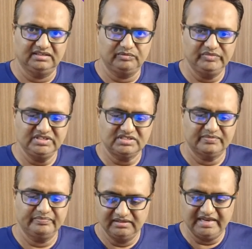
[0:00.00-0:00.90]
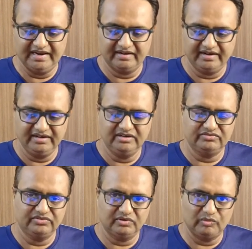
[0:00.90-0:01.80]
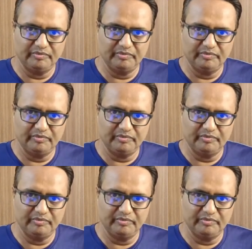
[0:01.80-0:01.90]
That means they're read for